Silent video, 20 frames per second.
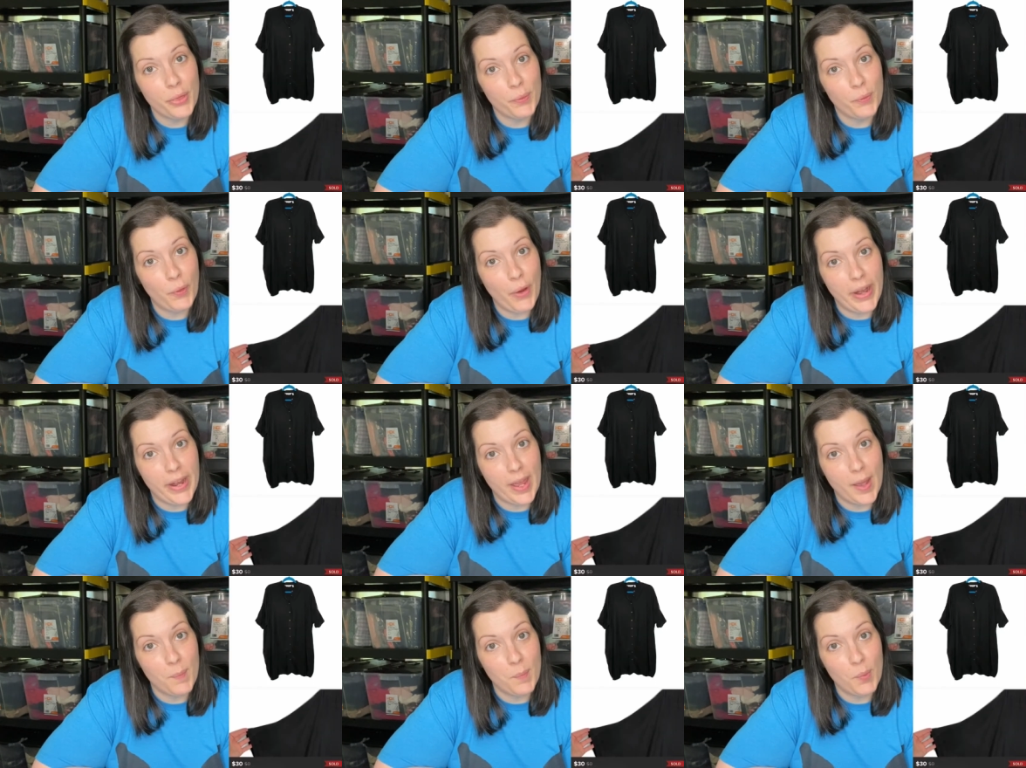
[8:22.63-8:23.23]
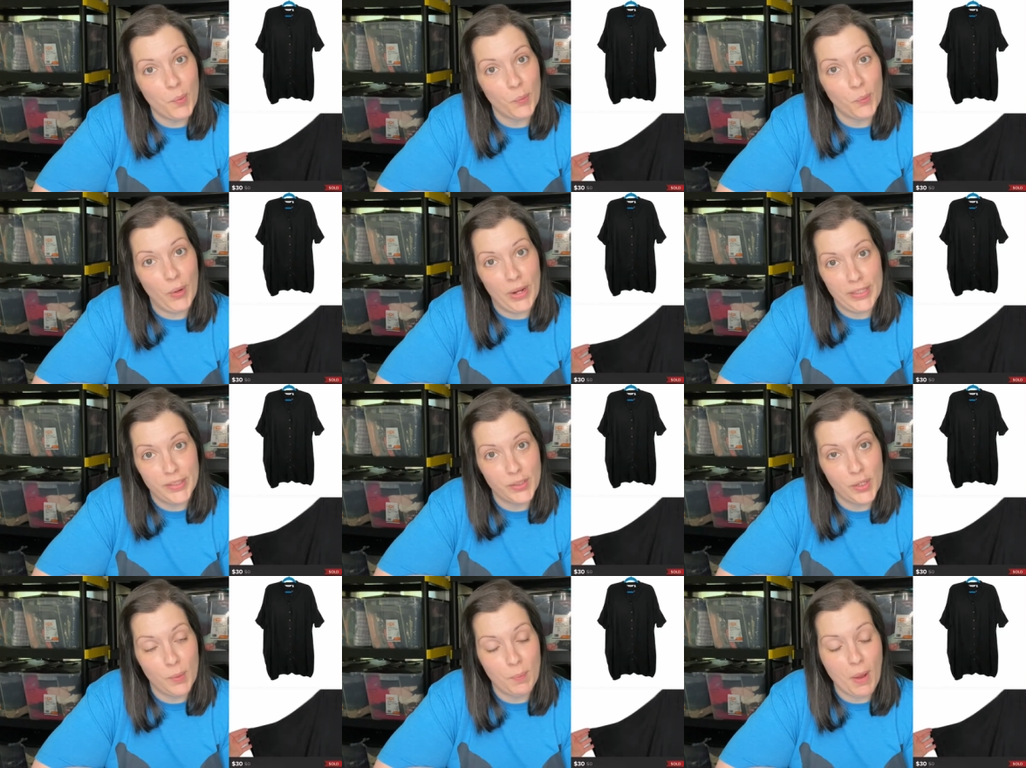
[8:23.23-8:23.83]
thredUP
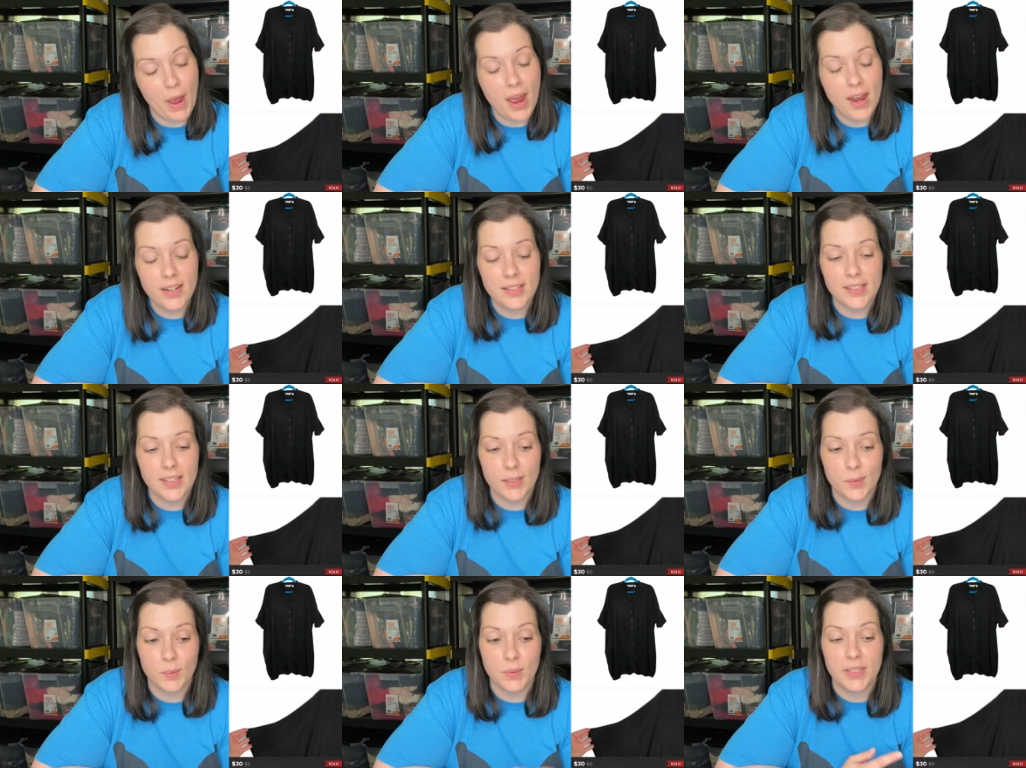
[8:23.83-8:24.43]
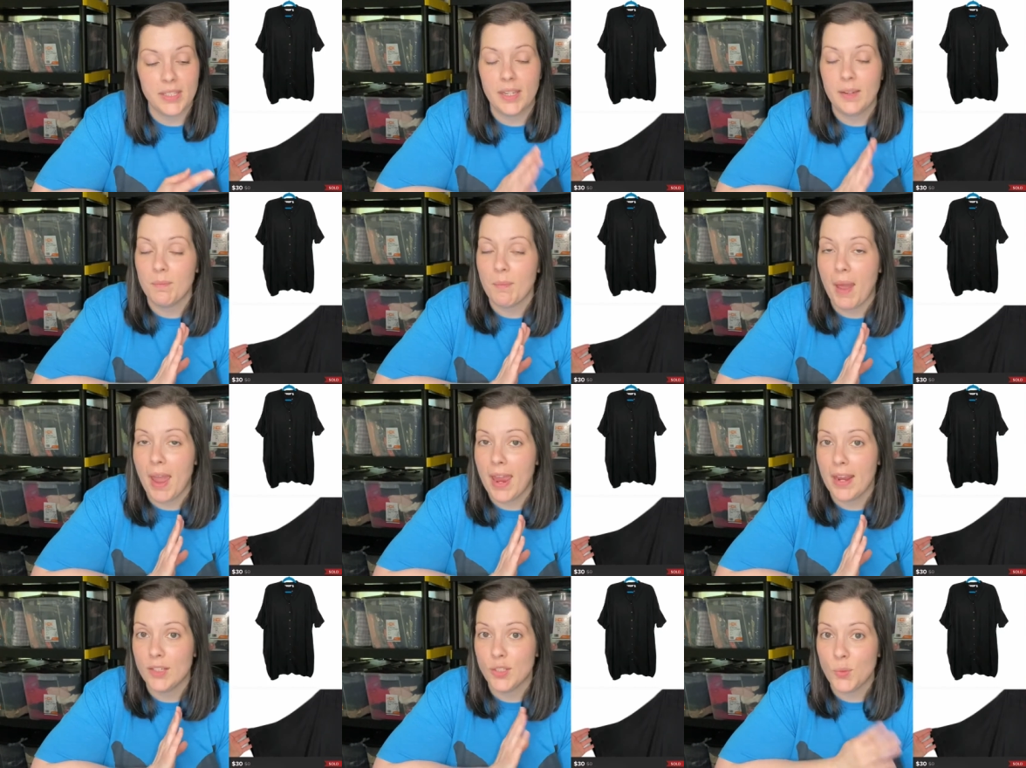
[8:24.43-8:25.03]
rescue box. This was in
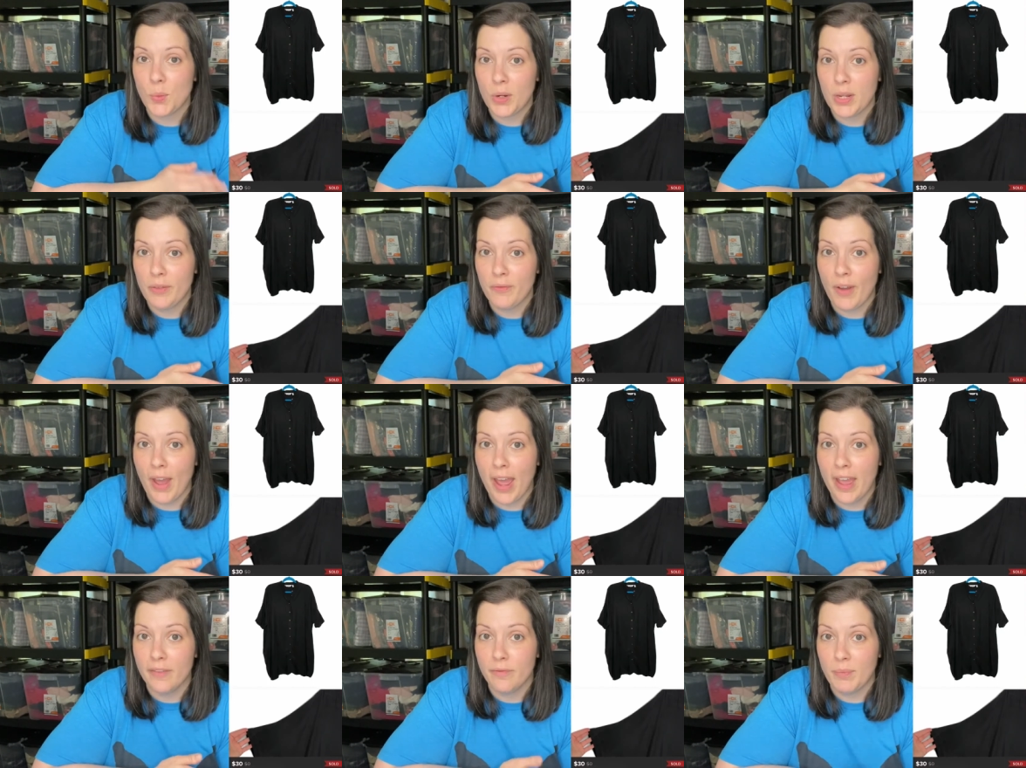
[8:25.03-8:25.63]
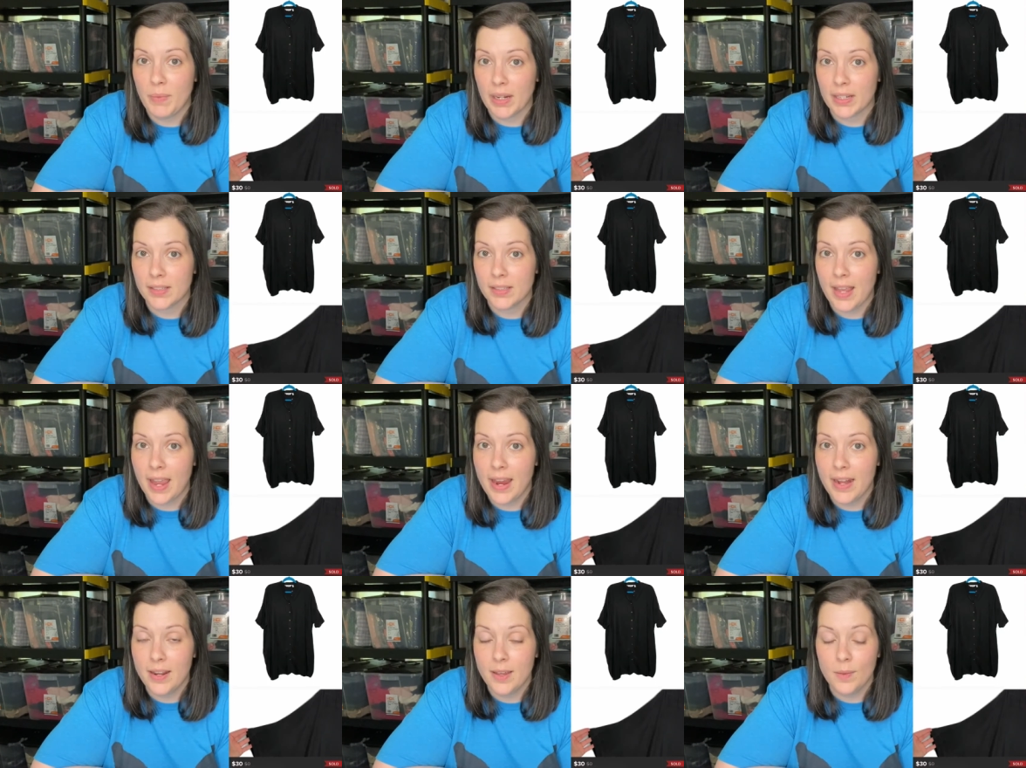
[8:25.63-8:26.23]
my 25 mixed
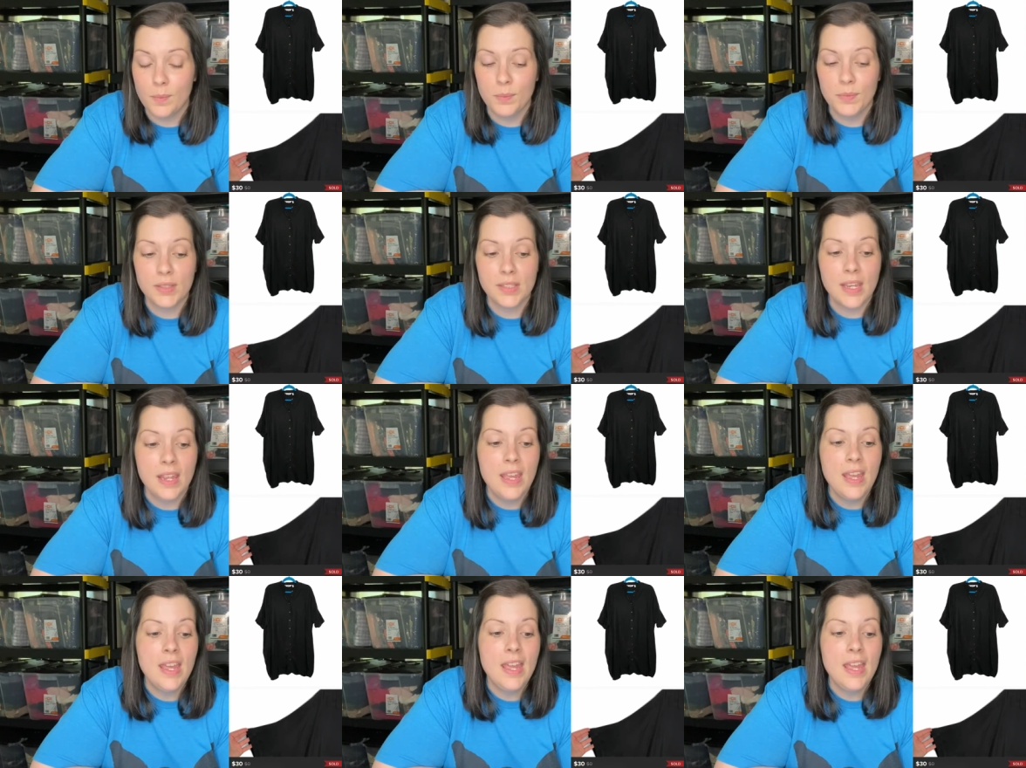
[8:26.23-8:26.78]
items